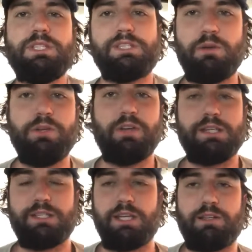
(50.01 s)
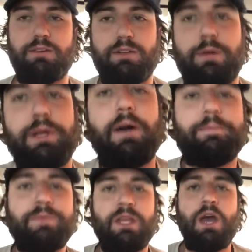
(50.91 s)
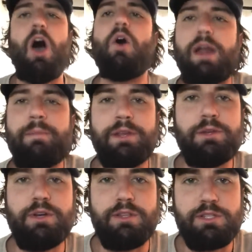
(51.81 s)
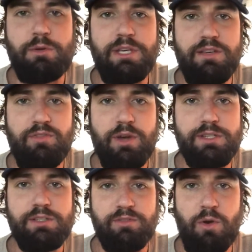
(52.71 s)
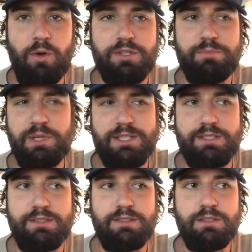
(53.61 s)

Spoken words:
See what you guys think. Here we go. Oh, and I'm going to do it in the squeaky voice, of course, because